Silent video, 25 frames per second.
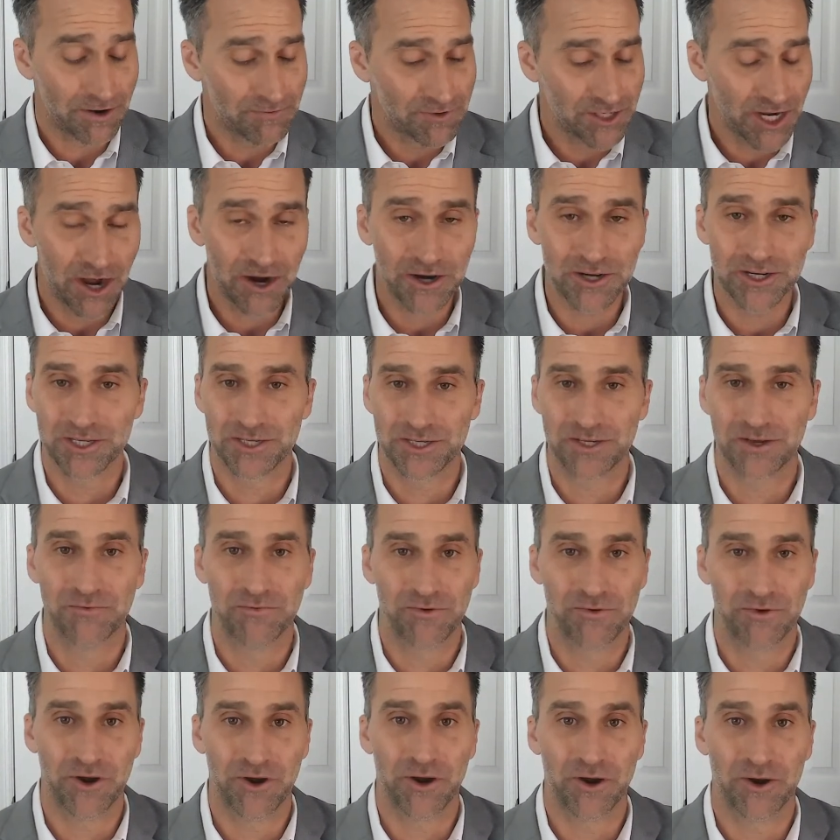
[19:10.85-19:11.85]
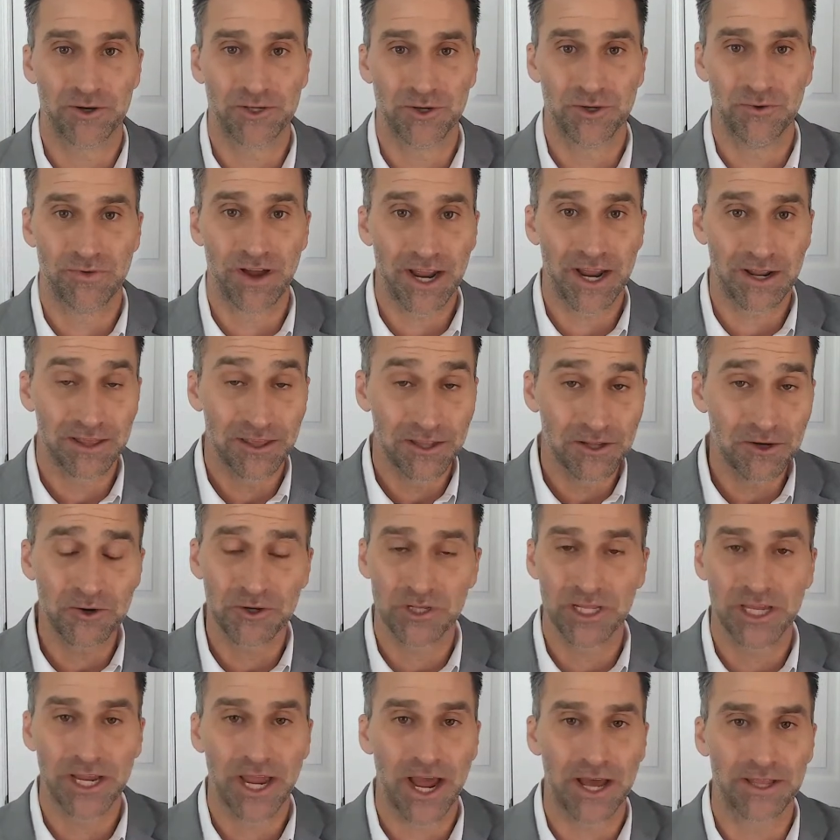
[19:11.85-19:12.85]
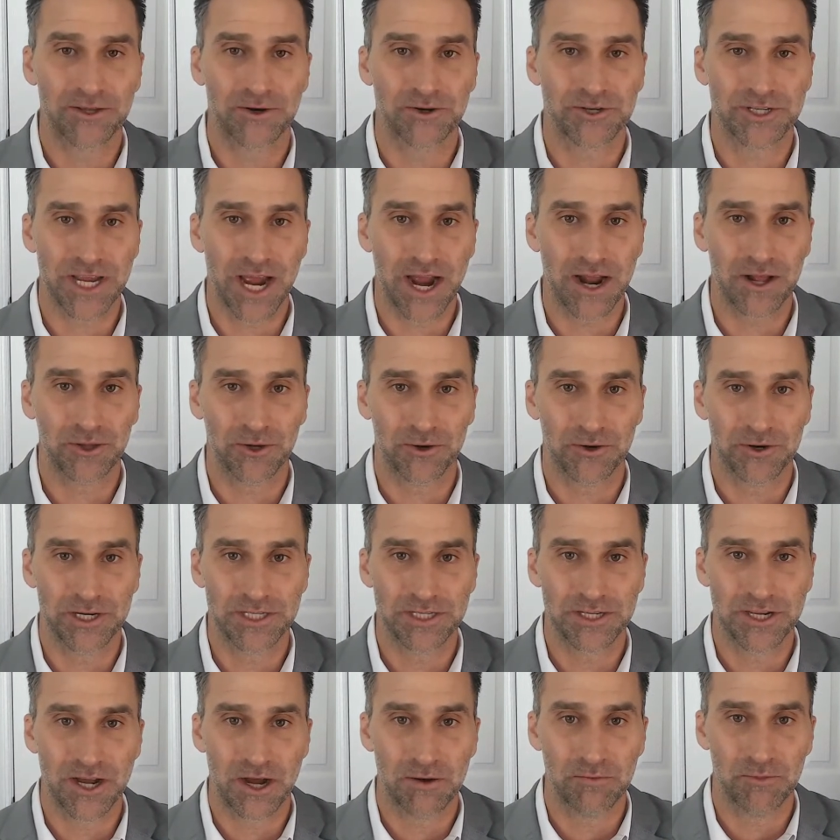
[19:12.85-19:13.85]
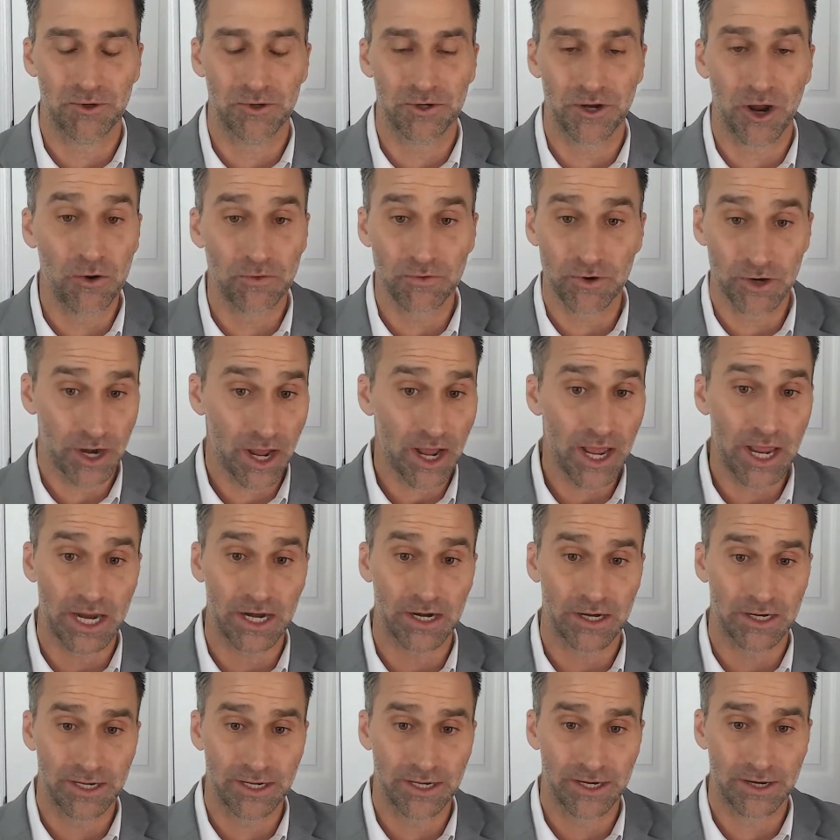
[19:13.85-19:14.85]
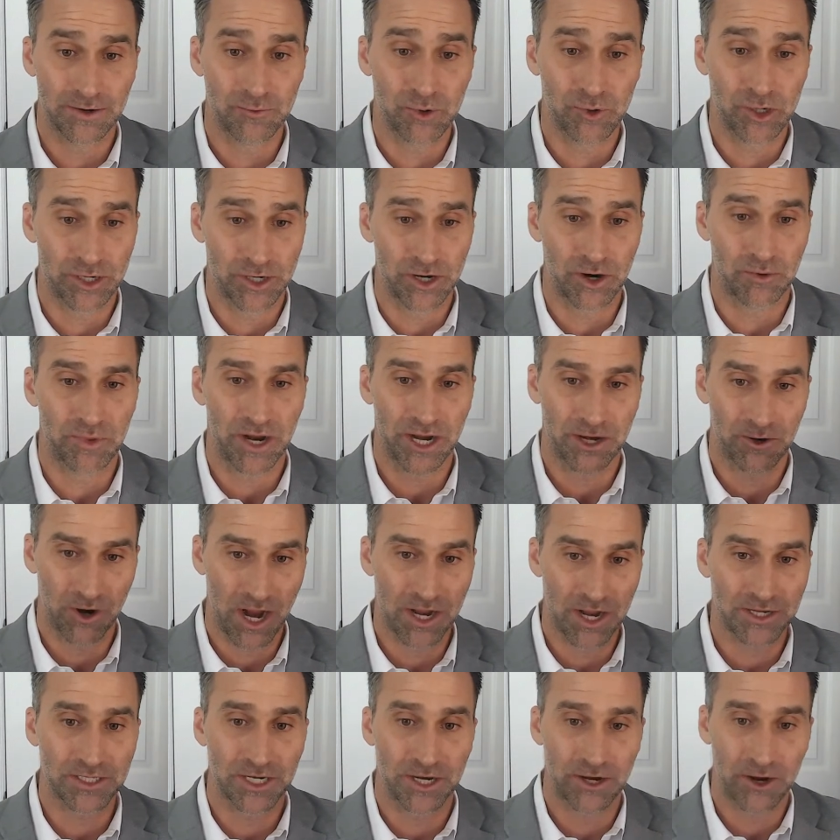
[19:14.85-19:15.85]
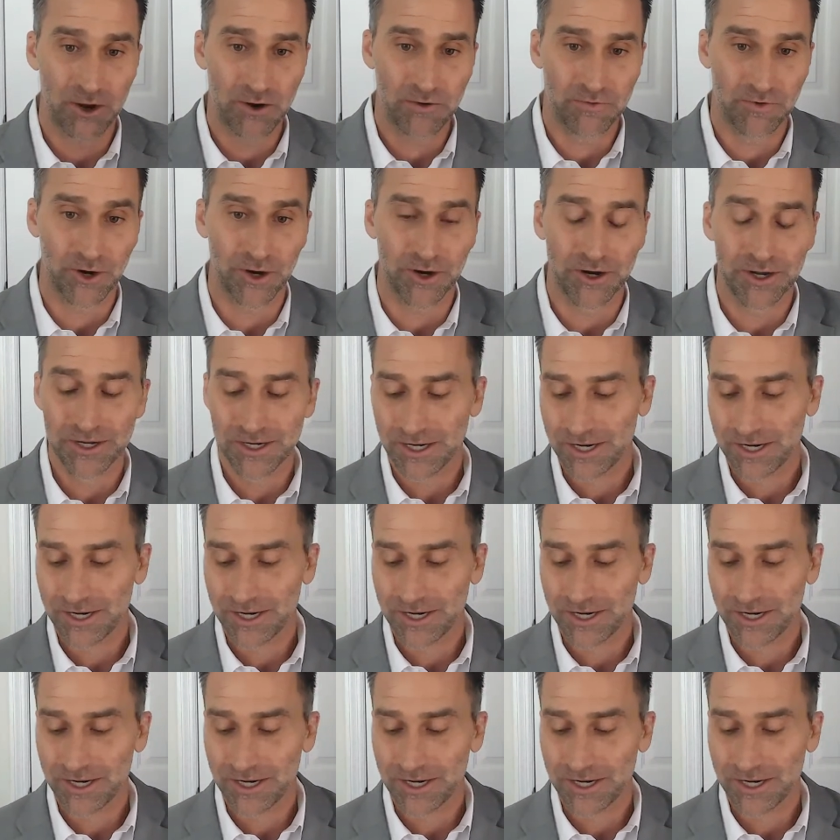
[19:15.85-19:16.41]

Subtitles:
Talk to some folks who've literally had their salaries doubled overnight. By crossing over.